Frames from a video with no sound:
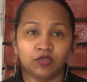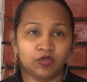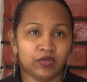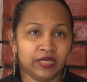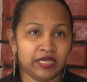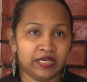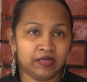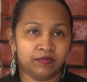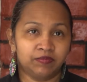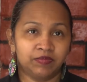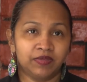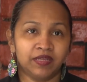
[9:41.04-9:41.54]
to
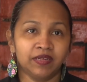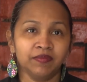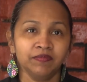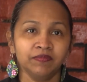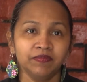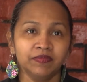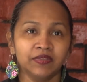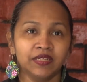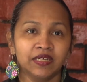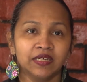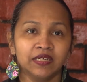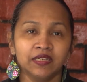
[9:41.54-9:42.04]
help them
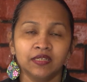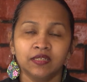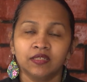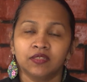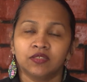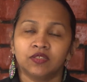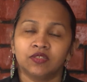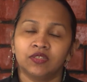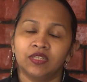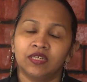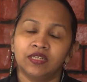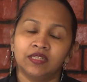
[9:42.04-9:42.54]

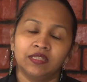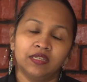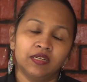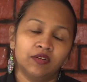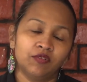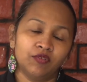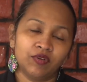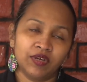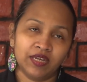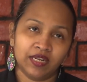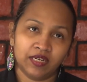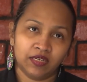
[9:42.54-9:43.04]
so then they
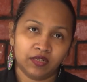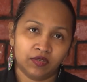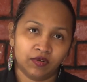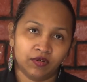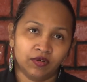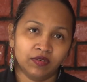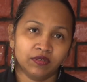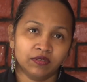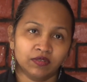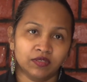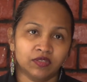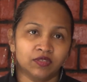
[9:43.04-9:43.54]
don't get
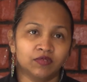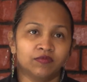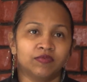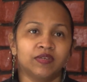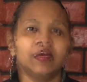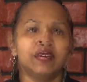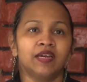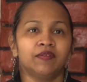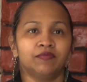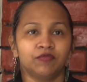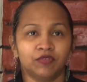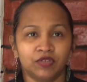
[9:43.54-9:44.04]
taught. So we
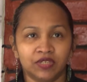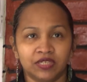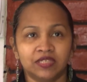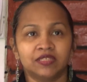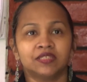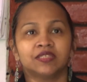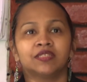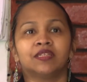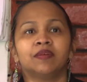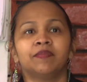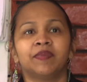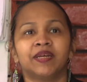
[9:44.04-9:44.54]
have to
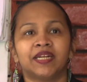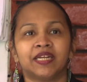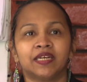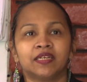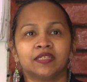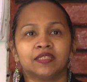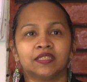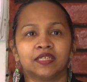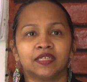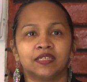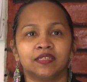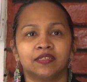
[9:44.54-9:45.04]
teach them at our
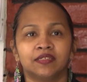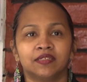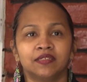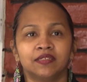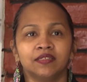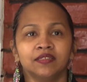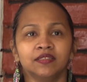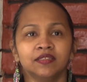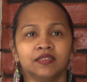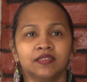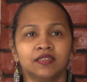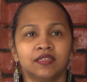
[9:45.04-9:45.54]

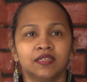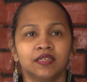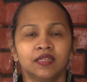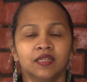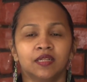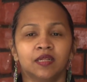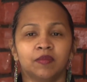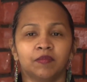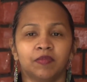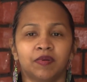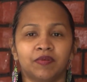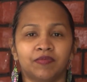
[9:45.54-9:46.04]
centers.
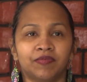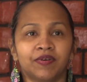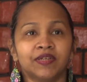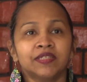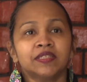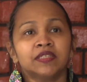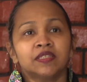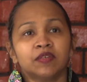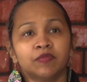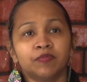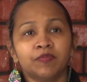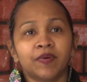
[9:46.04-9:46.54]
But once
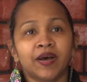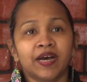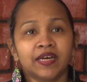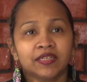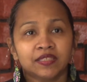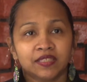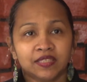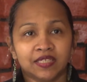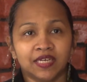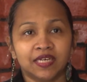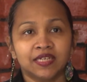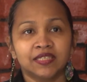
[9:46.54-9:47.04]
they pass
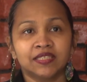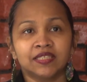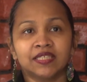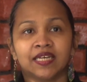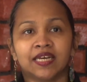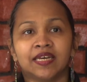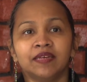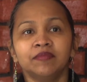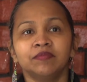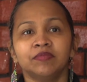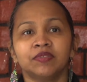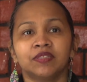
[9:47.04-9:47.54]
the
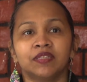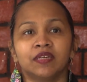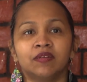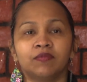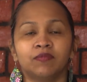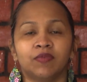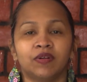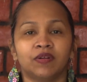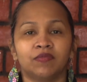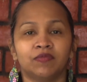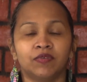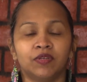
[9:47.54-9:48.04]
exams, then
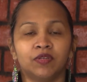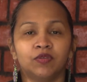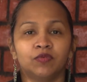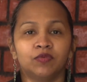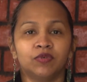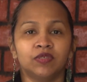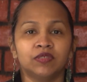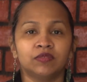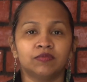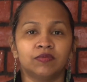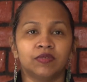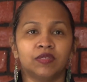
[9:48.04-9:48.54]
what we do
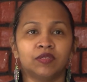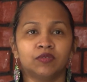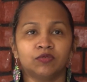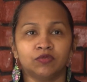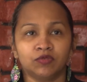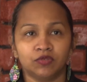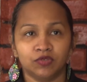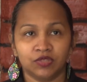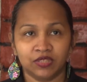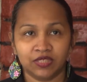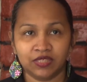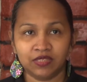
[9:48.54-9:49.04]
is we look
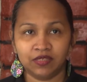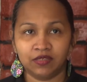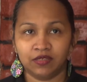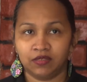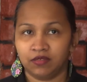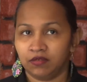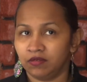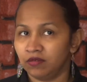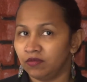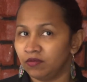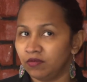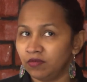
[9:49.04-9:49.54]
to see
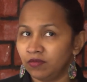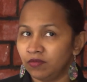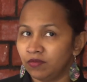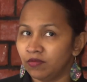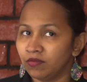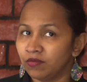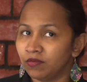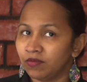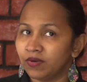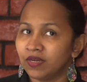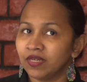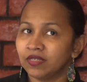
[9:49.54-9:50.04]

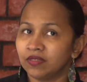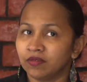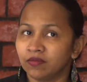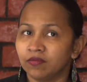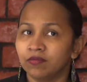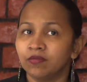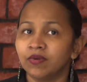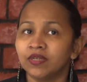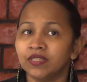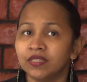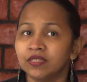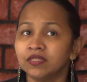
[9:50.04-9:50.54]
what
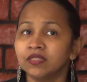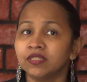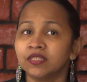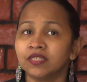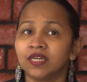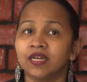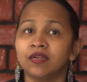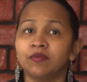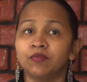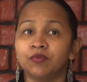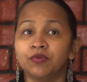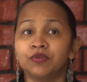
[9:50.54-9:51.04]
what this
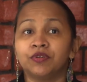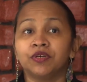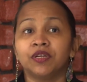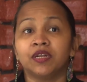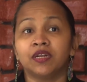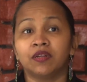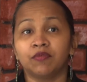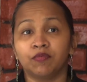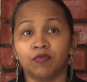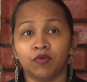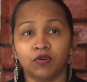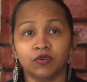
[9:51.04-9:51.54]
child would
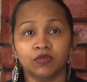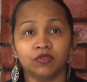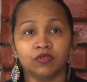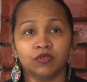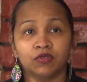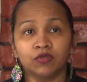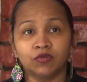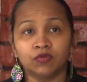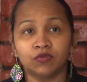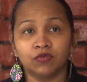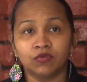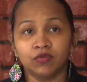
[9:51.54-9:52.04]
really want to
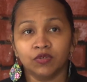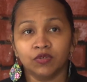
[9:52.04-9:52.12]
do.